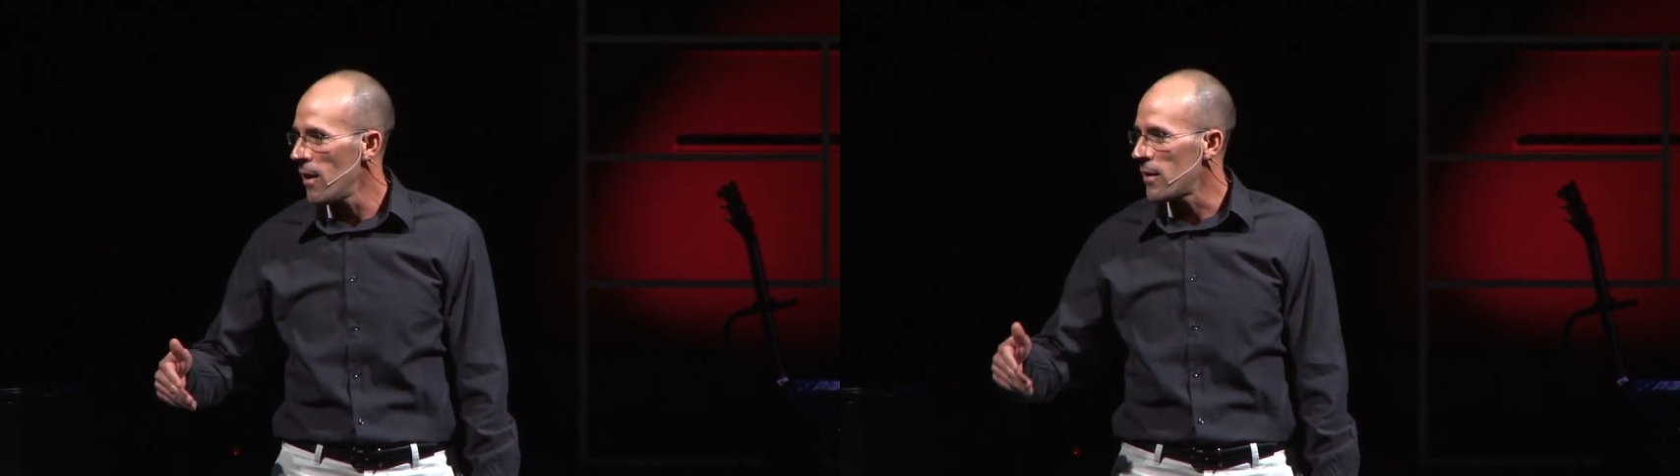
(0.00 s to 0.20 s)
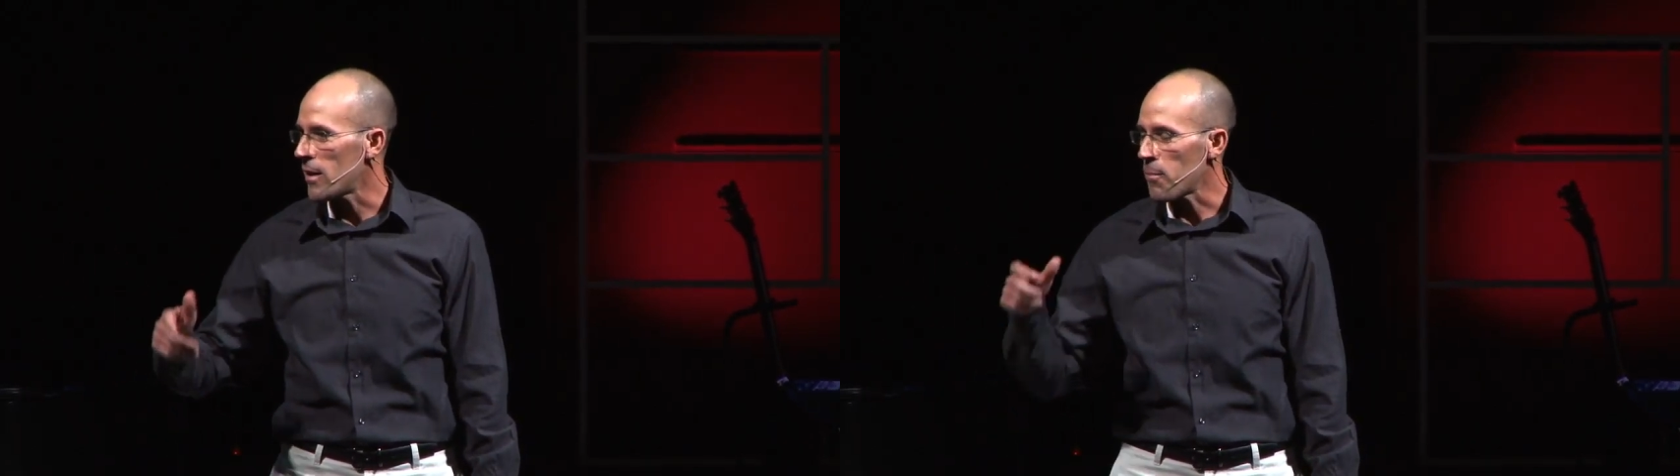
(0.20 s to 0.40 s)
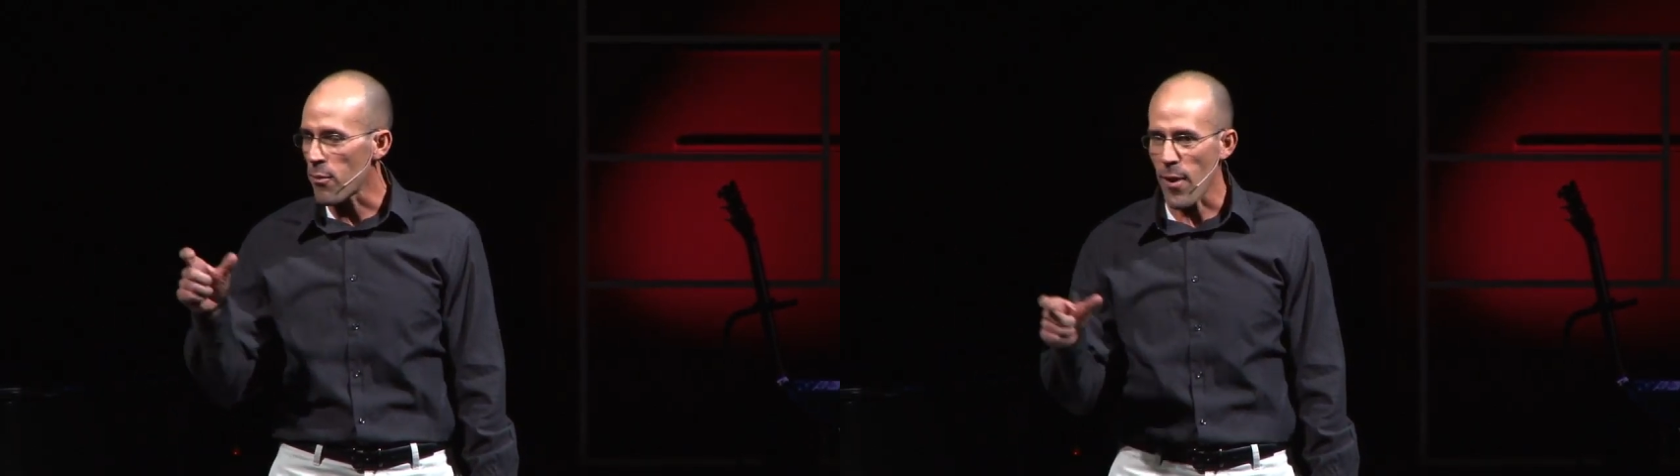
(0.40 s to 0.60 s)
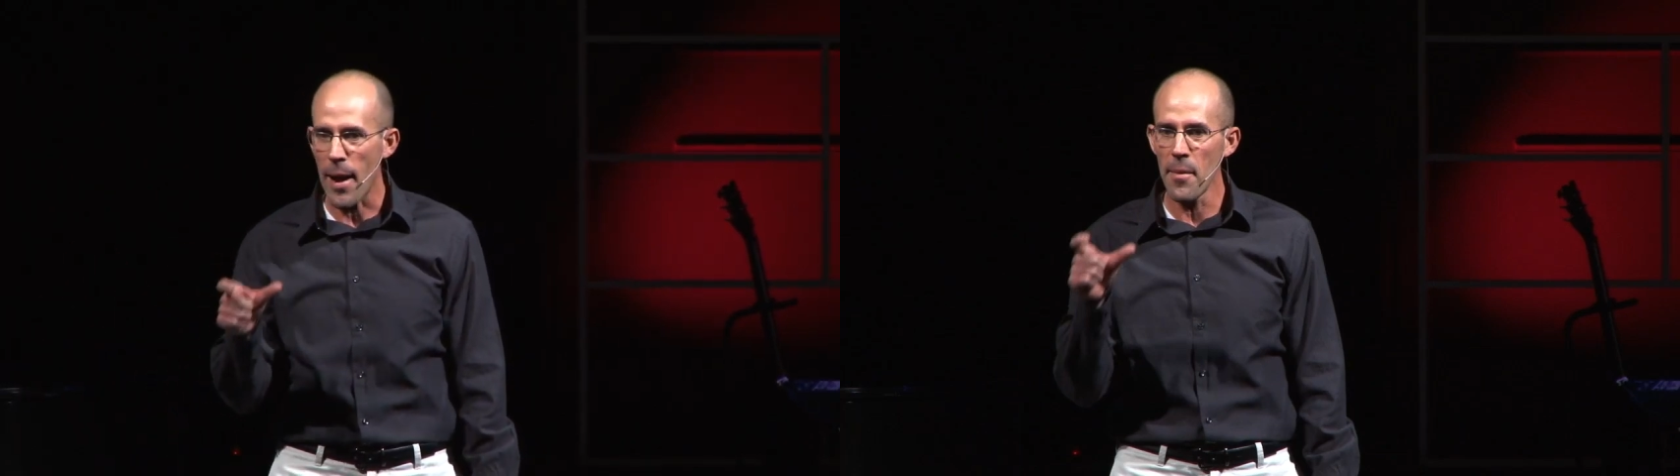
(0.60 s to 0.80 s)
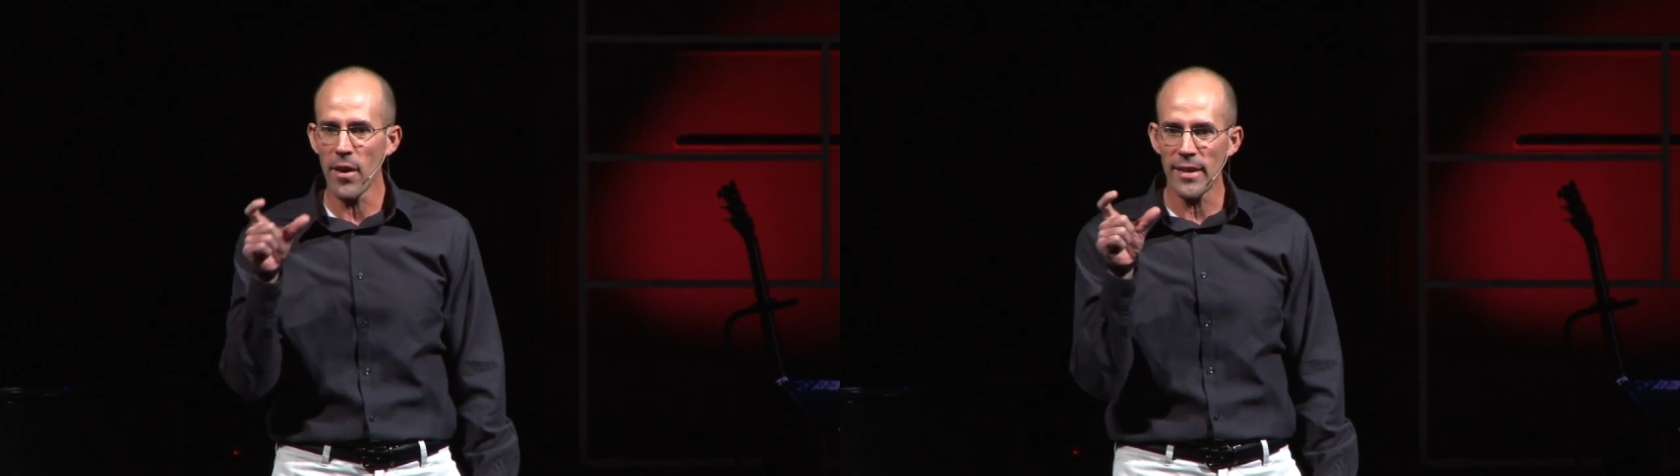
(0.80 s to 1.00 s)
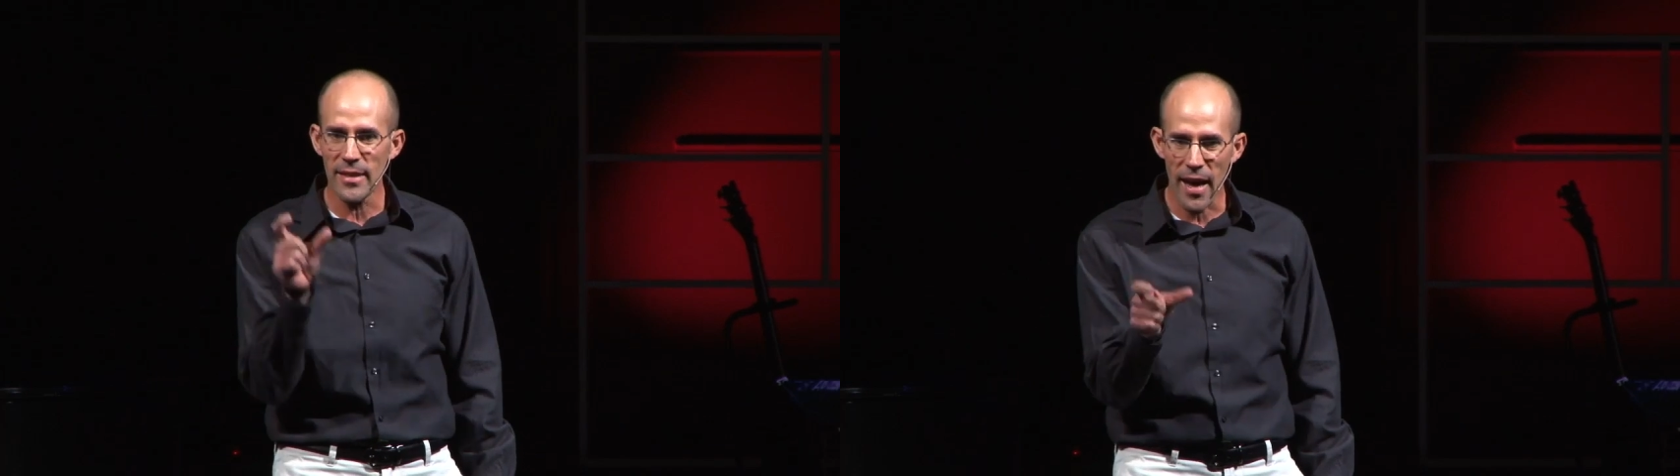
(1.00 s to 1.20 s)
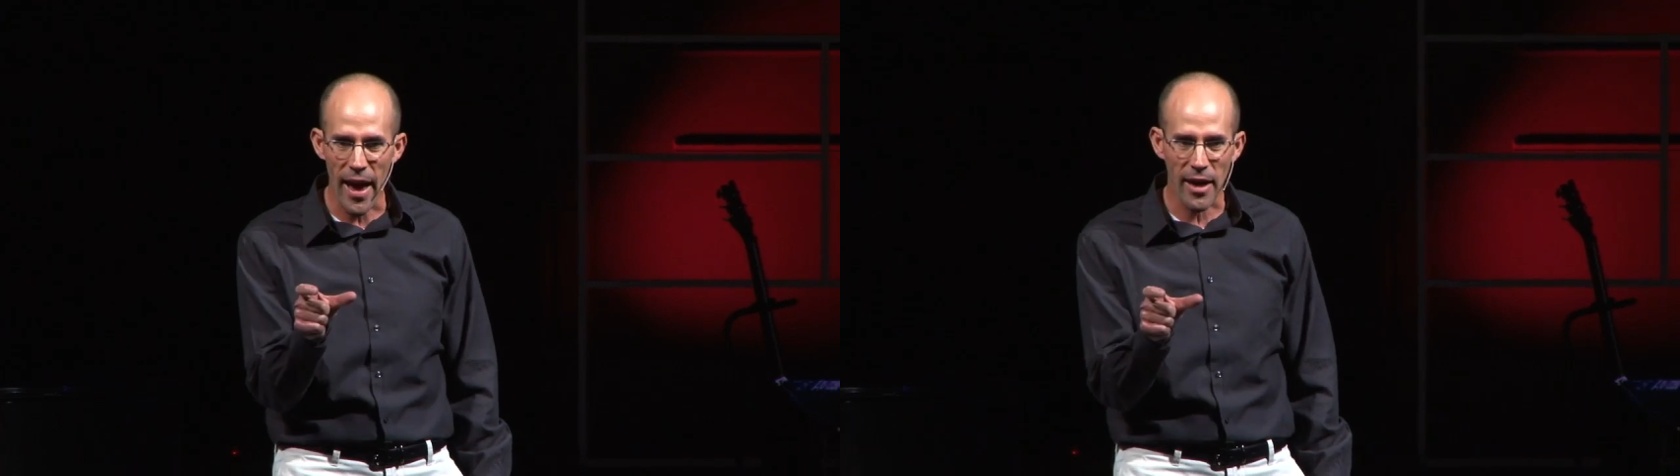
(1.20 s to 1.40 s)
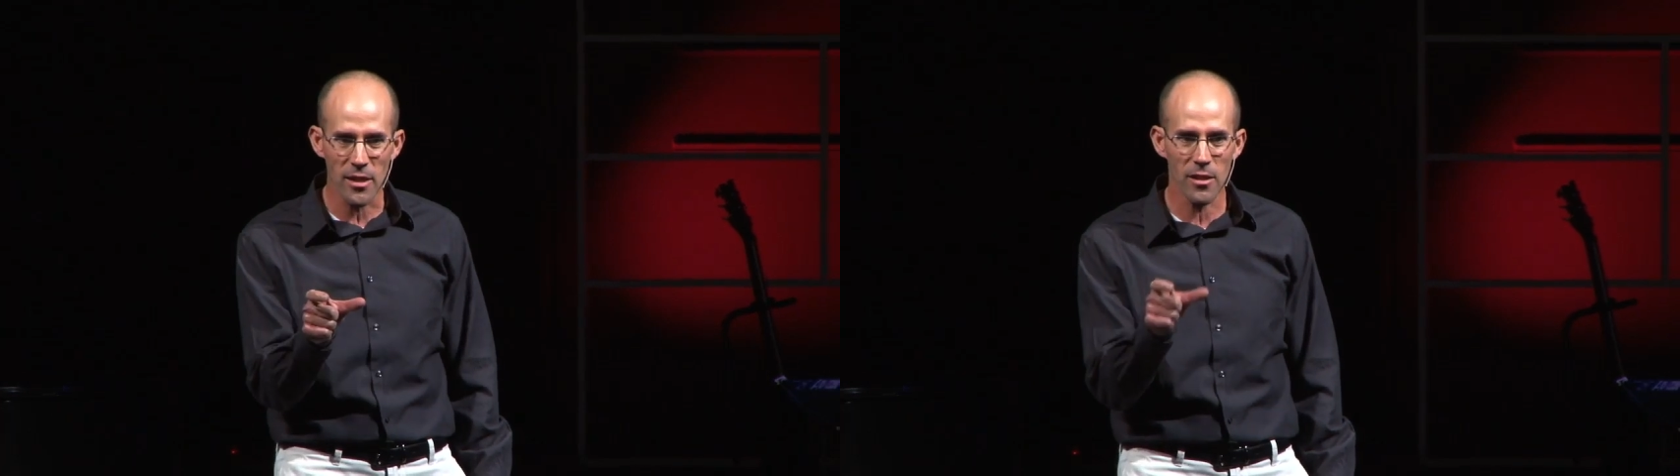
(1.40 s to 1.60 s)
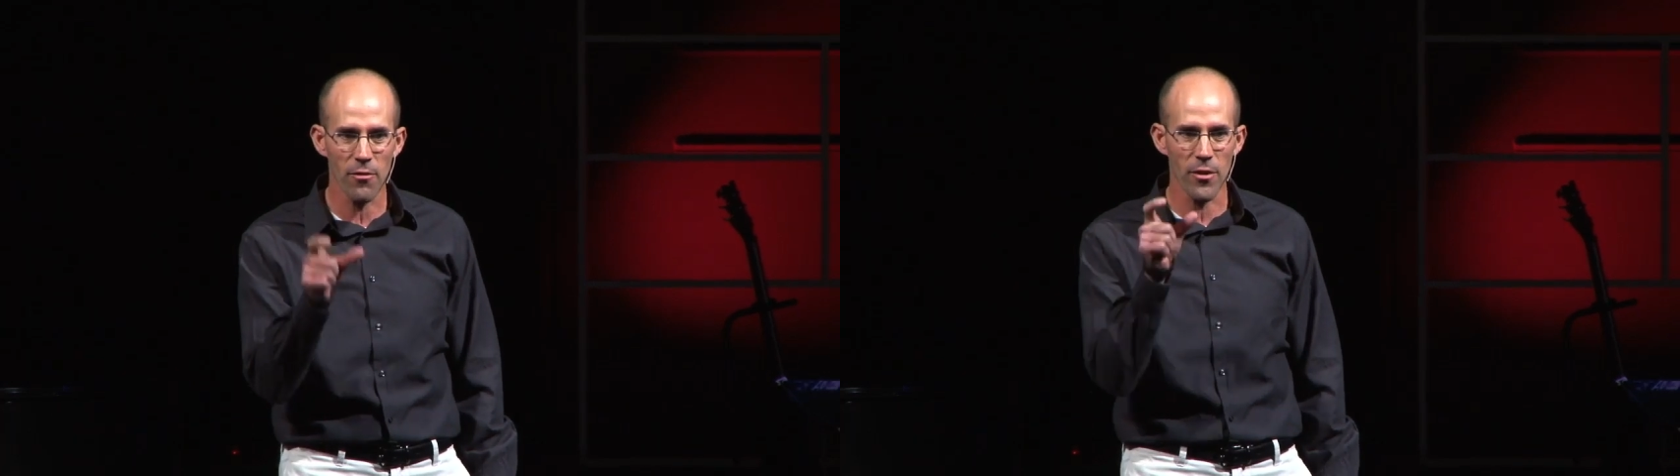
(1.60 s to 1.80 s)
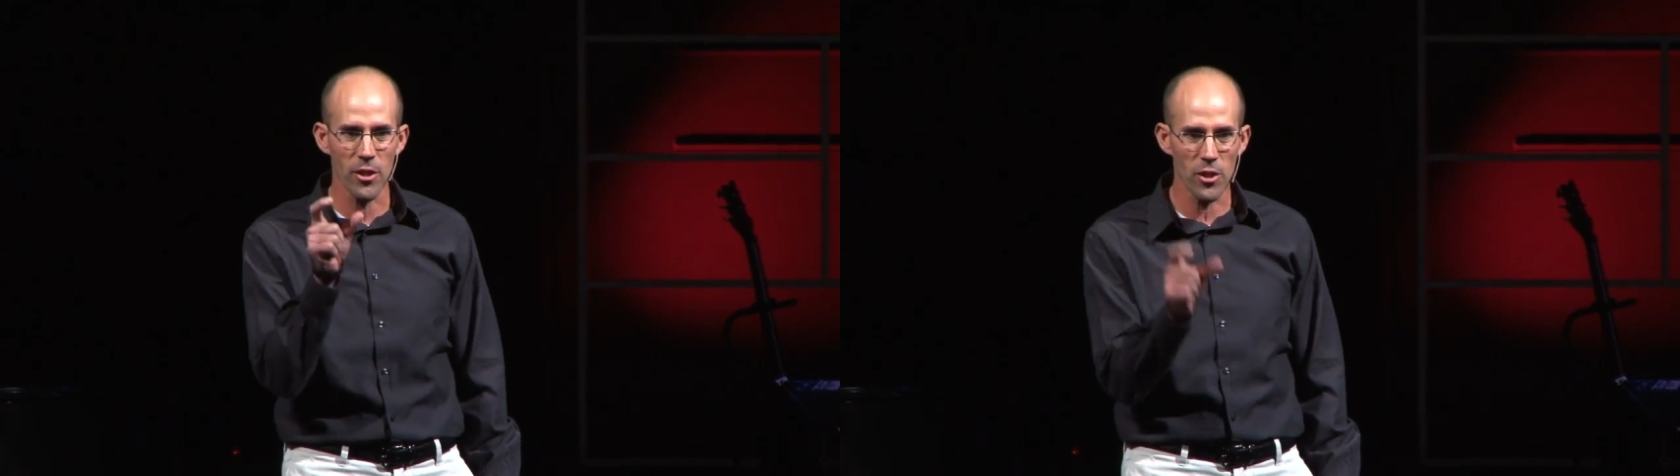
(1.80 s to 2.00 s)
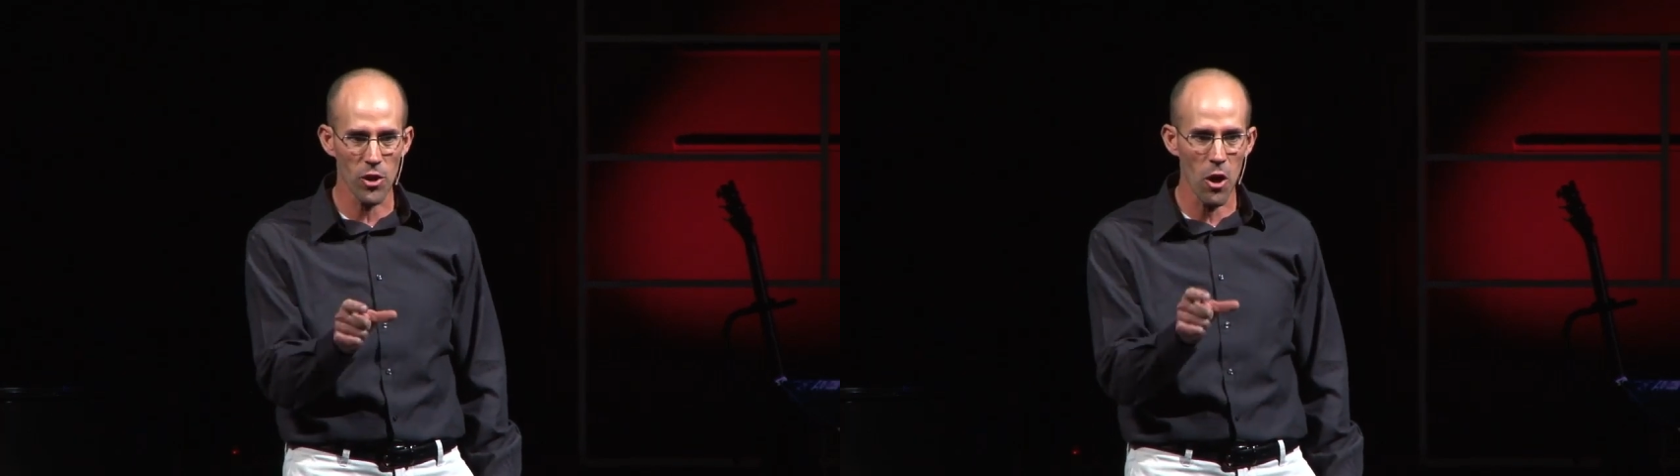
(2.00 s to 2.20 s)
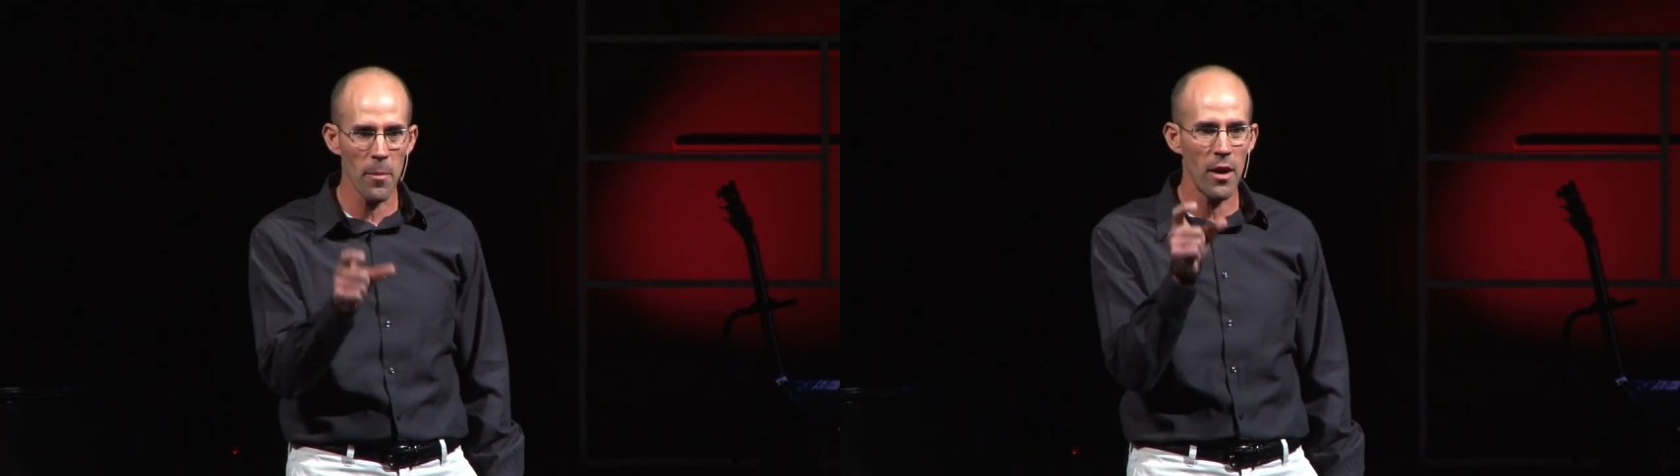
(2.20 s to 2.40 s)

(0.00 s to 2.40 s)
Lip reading: that the primary text for the sermon